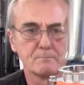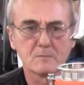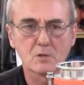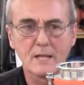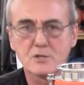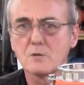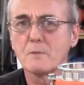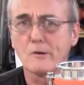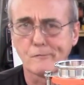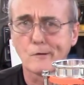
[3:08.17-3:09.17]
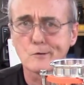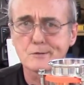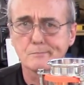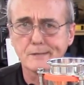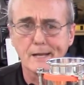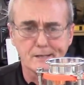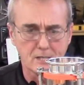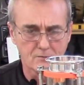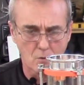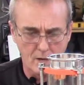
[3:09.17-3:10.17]
So that should be your first dead
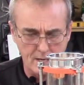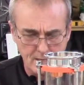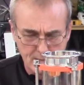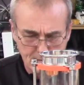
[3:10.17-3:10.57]
giveaway.